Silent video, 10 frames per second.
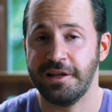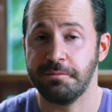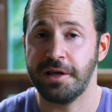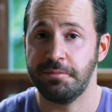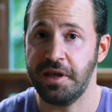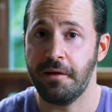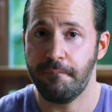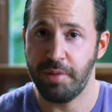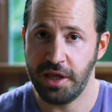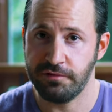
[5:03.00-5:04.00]
it might be
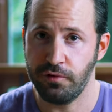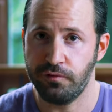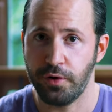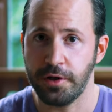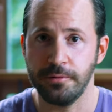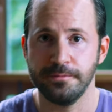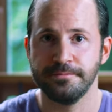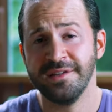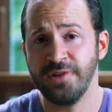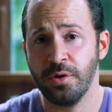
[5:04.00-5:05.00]
painful for you.
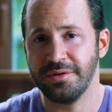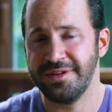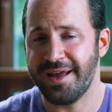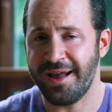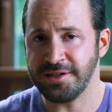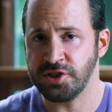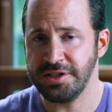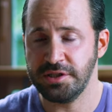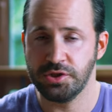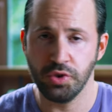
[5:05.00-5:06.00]
So they
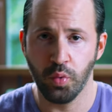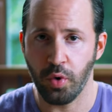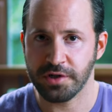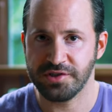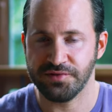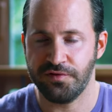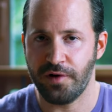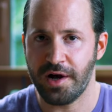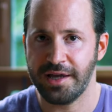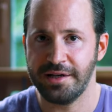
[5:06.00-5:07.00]
actually do work just
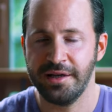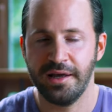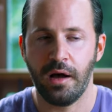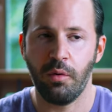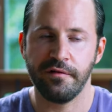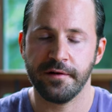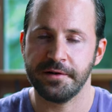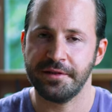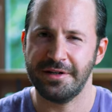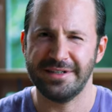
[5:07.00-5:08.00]
fine.
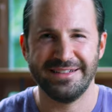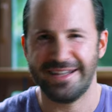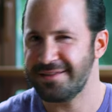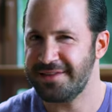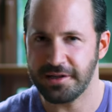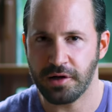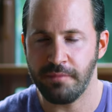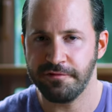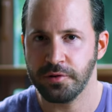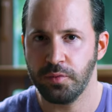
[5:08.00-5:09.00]
However, they're not that
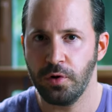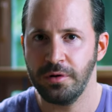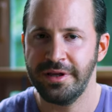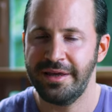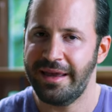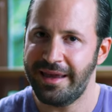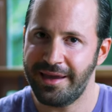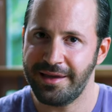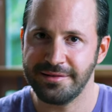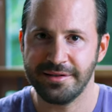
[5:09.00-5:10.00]
comfortable
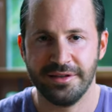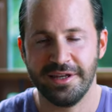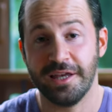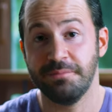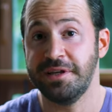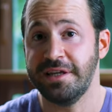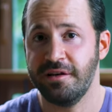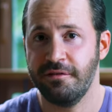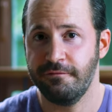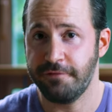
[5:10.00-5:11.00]
and they can
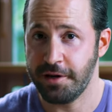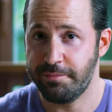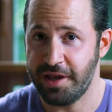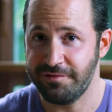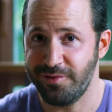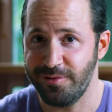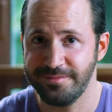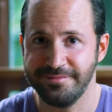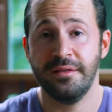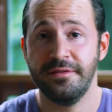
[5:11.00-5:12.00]
be very painful.
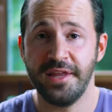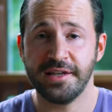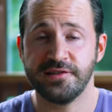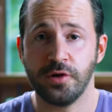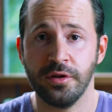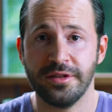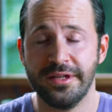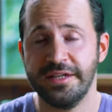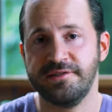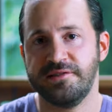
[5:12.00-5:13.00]
Next on the
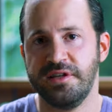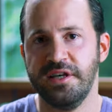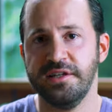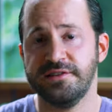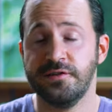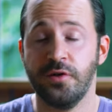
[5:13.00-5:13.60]
list is